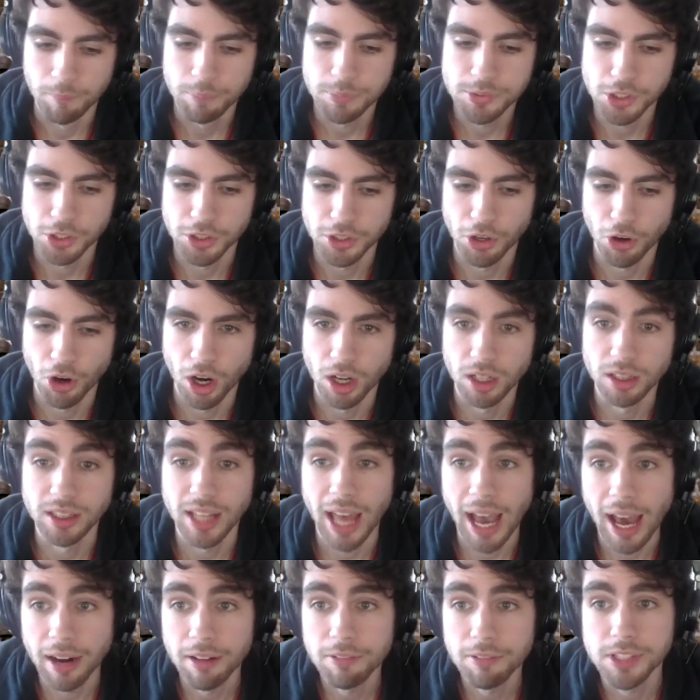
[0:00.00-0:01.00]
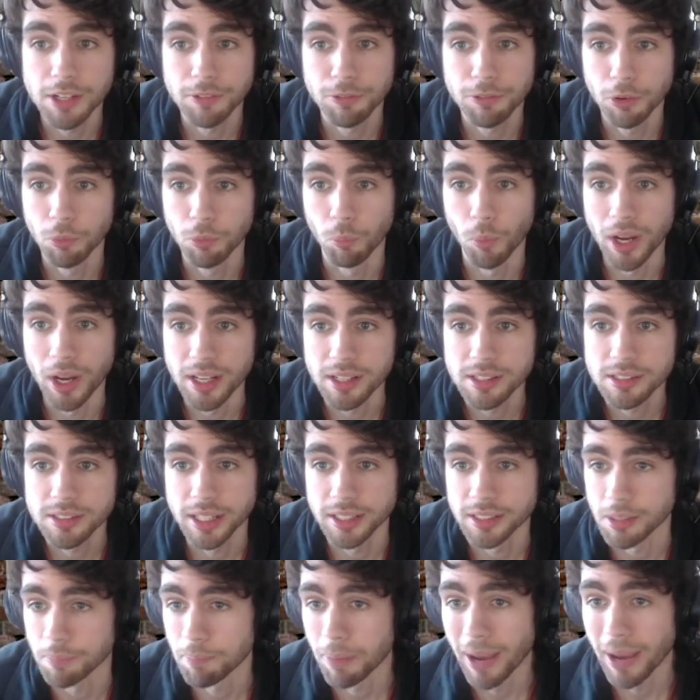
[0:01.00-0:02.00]
So there are a lot of different ways
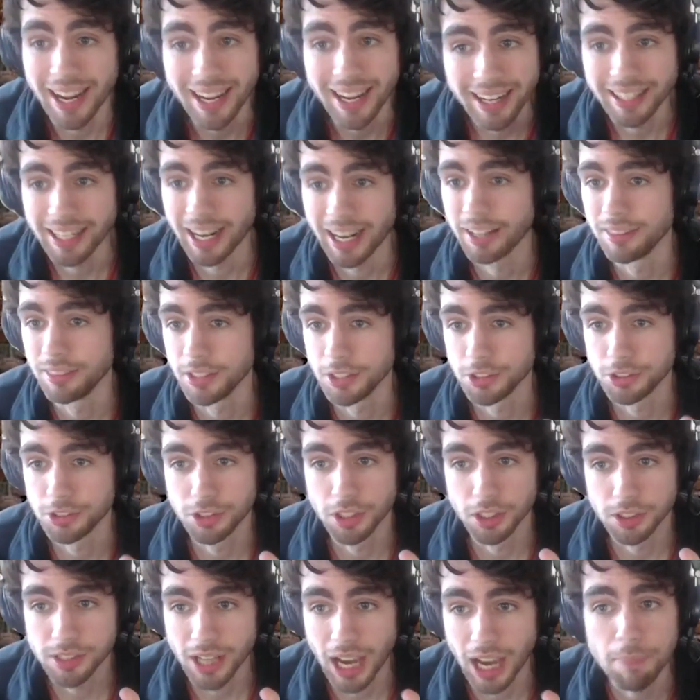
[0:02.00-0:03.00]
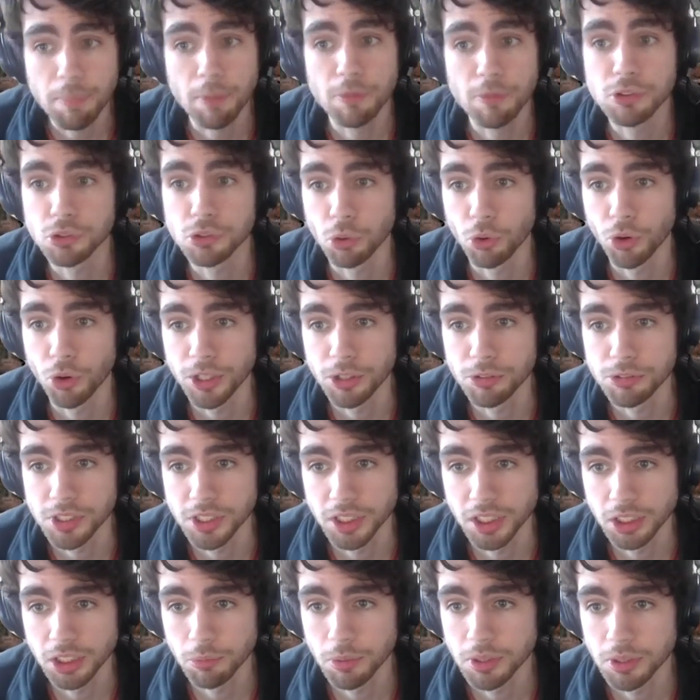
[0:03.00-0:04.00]
that, depending on the type of story you're
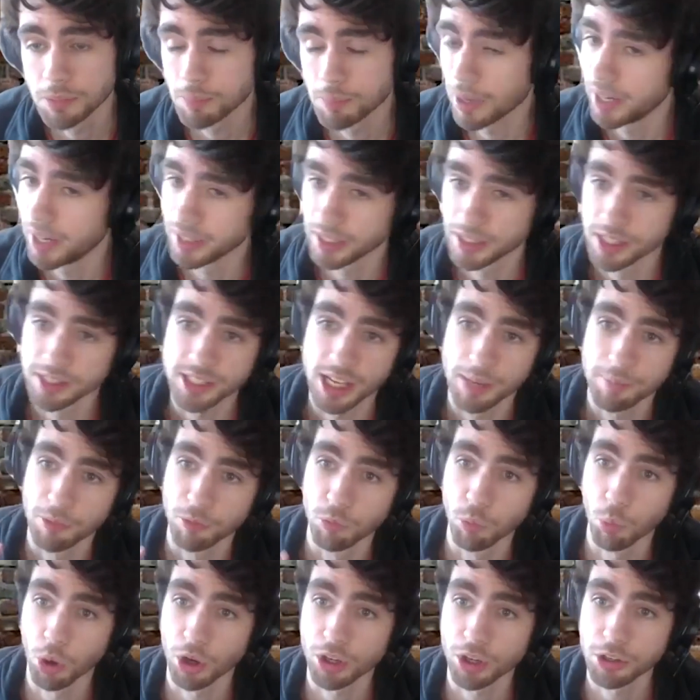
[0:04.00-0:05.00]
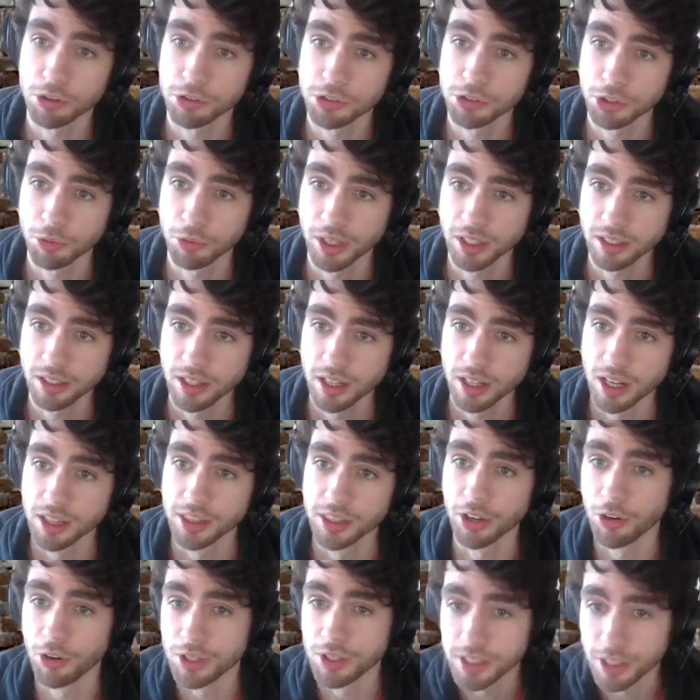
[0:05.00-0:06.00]
dealing with, depending on the type of work you're doing,
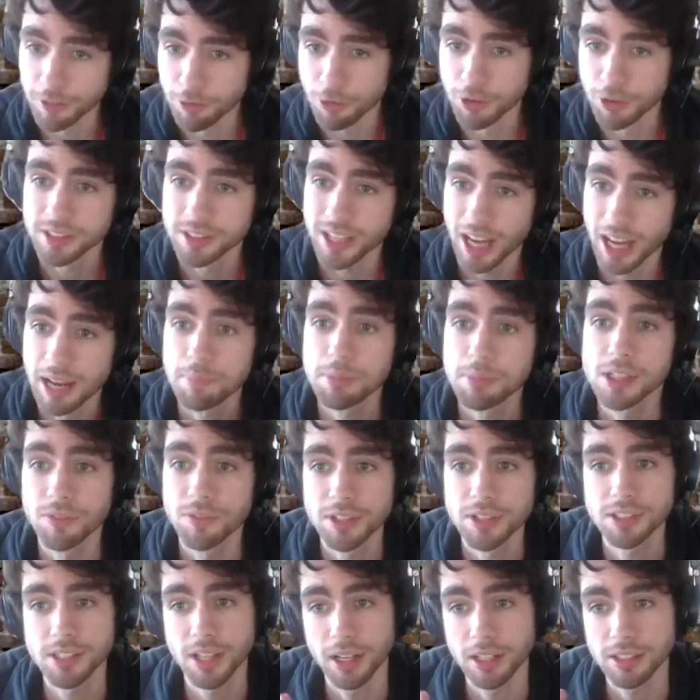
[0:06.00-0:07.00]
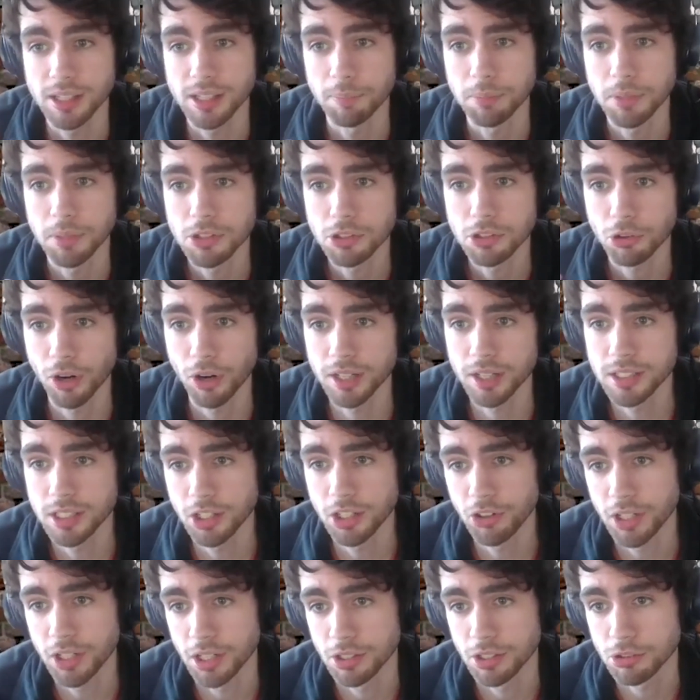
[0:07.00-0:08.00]
there are different types of acceptance
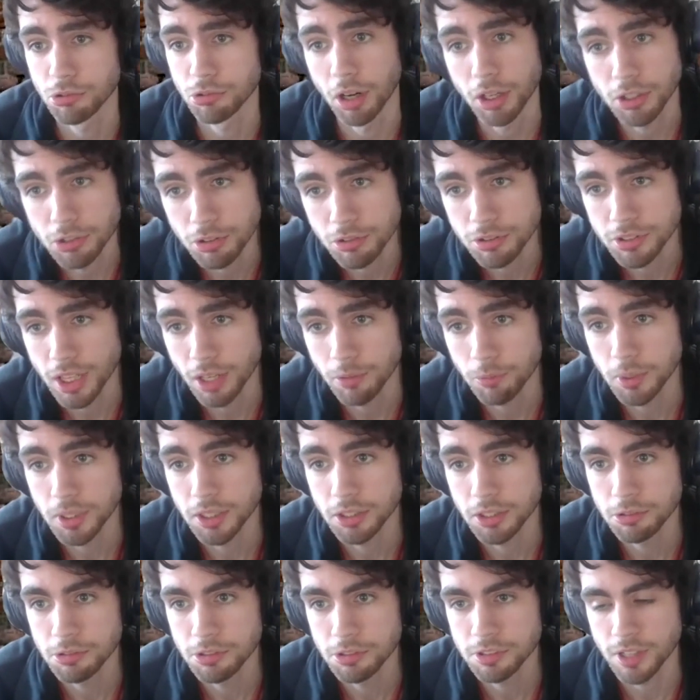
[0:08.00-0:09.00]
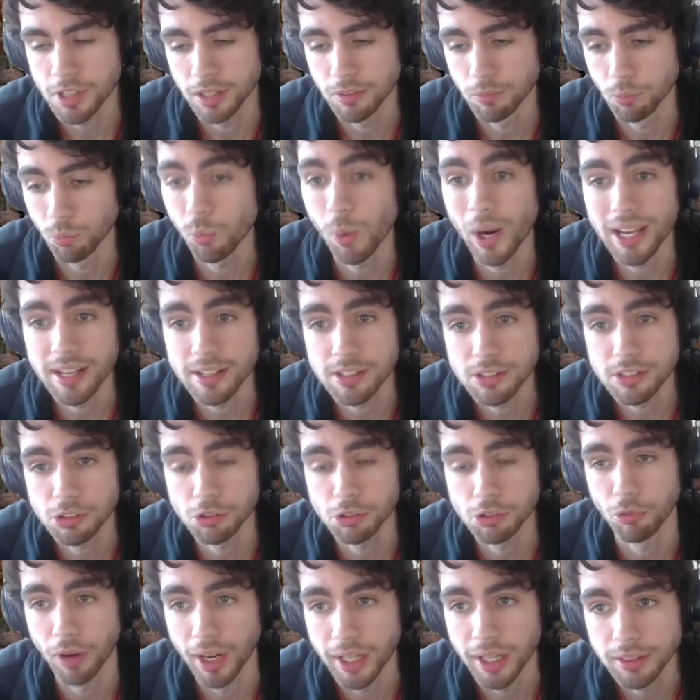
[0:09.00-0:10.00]
criteria, structures that we use, and ways
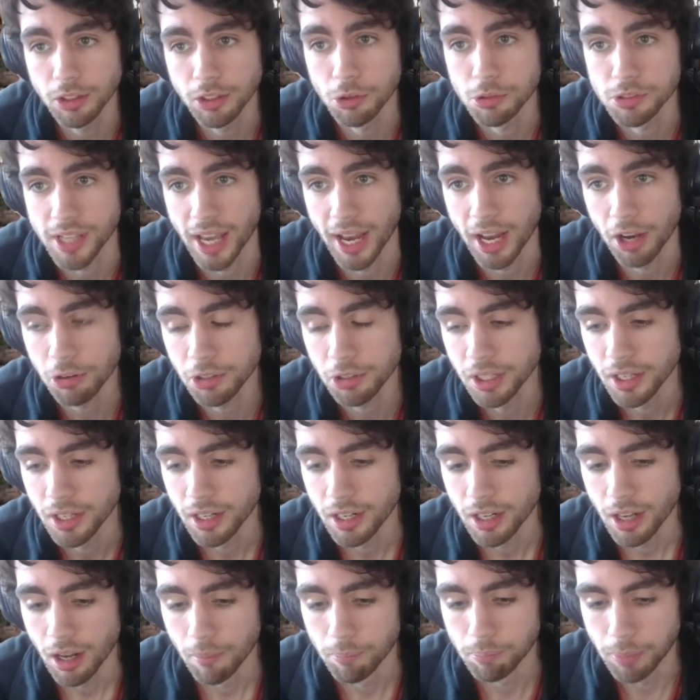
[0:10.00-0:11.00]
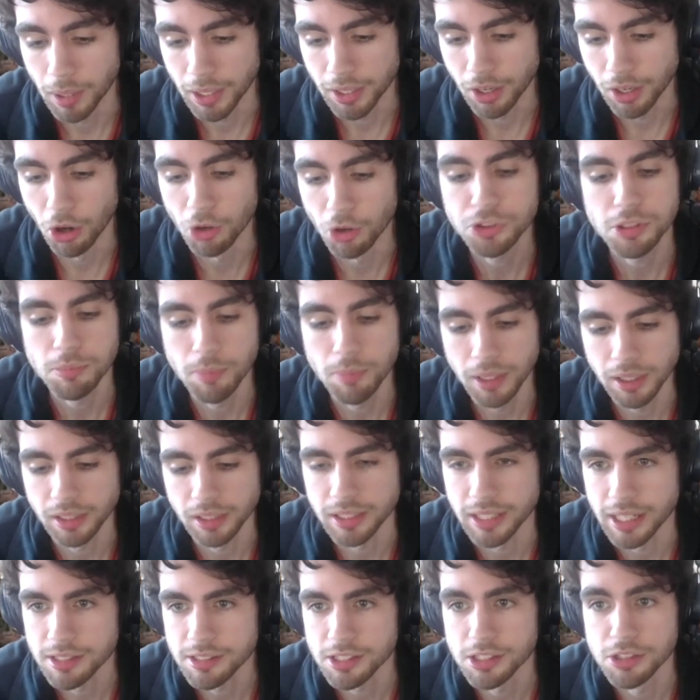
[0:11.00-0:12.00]
to write those out. But
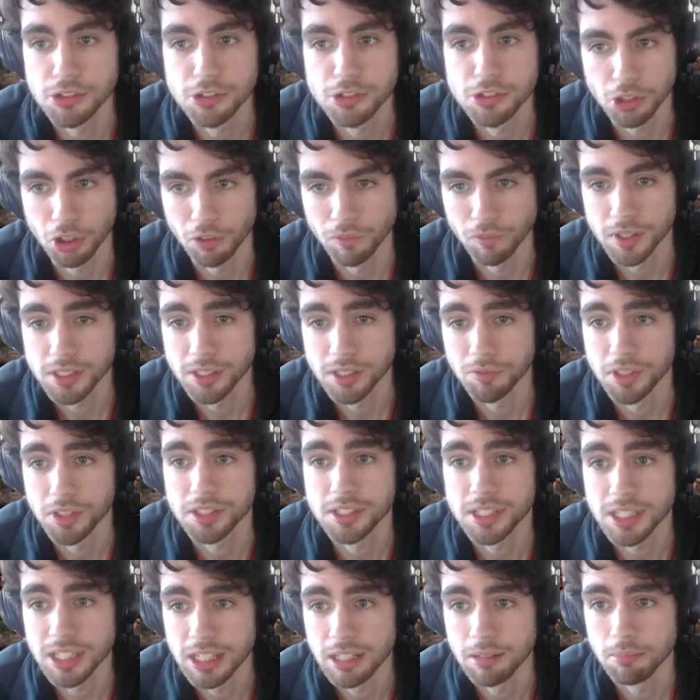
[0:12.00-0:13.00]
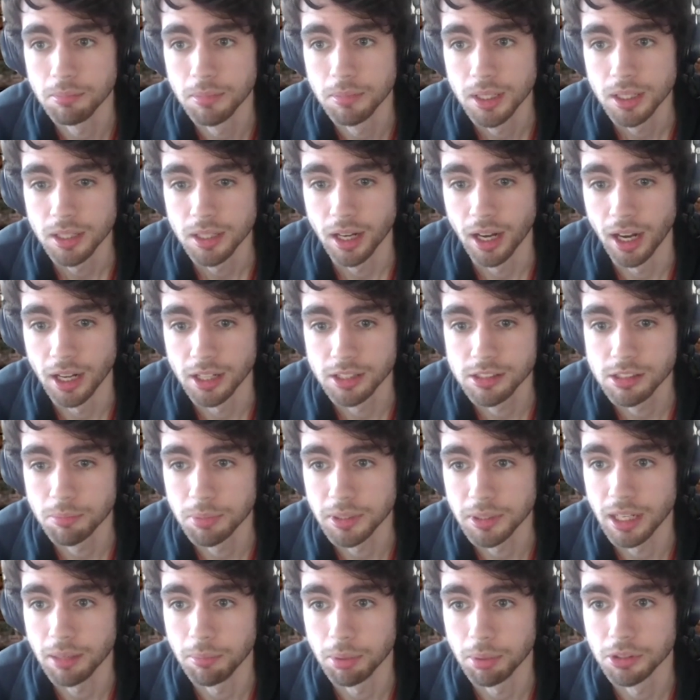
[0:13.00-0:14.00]
ultimately, it's in service of the team to
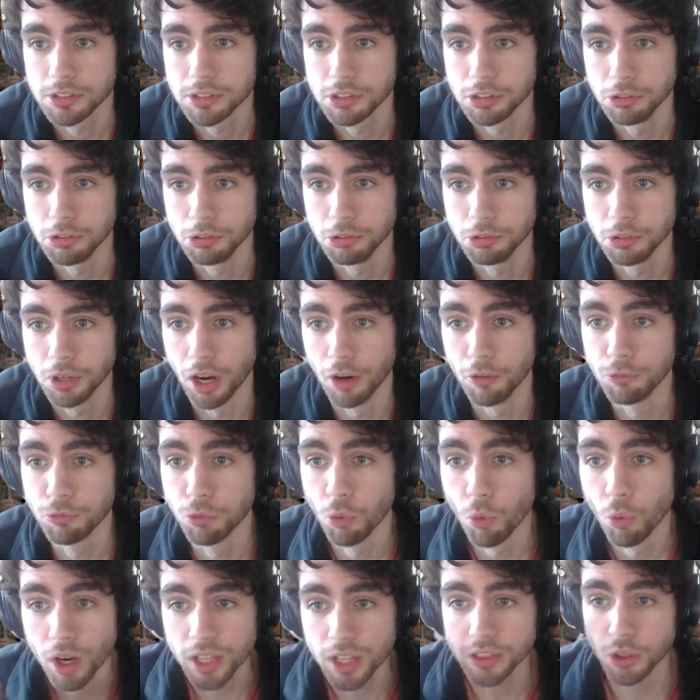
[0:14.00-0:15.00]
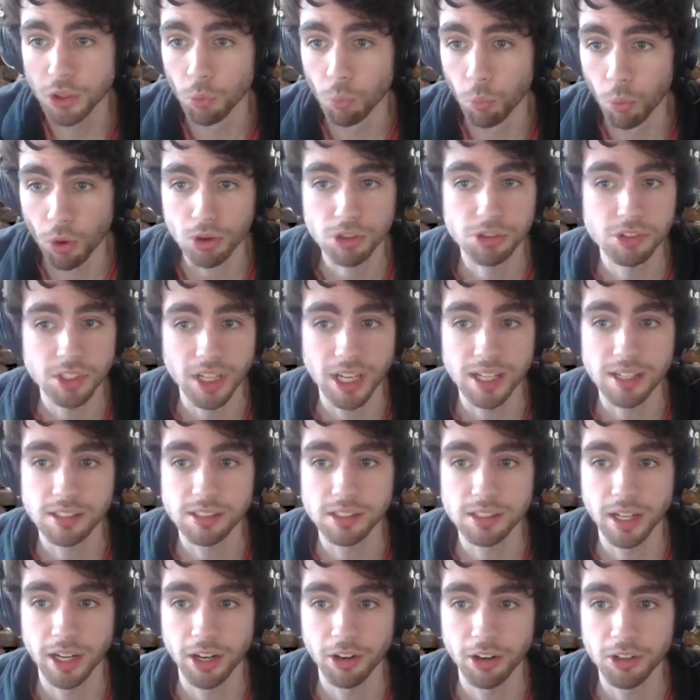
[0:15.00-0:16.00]
be able to avoid the worst case
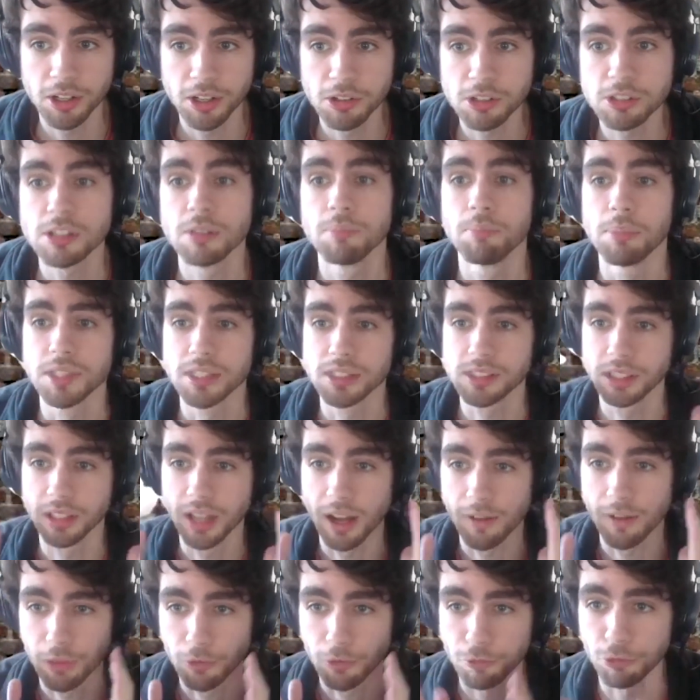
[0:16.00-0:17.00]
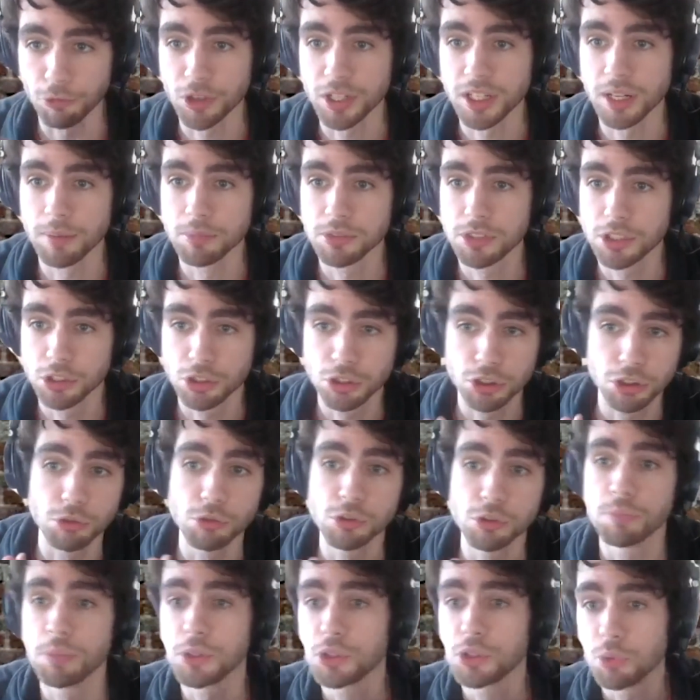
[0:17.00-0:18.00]
scenarios, but still have the freedom to
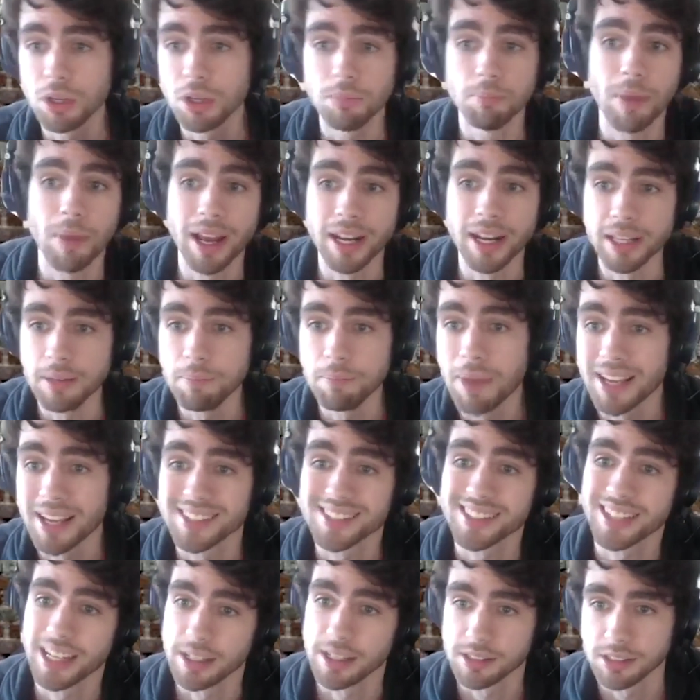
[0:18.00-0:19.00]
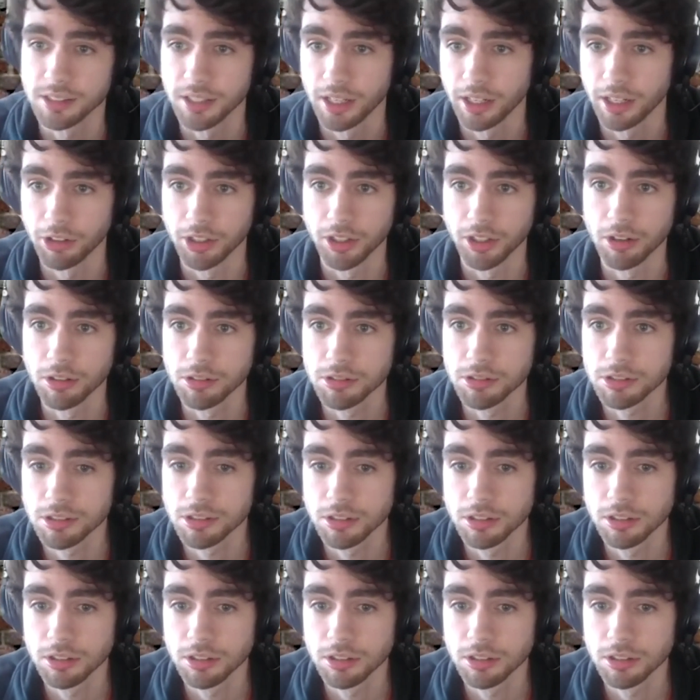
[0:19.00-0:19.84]
choose between many best case scenarios.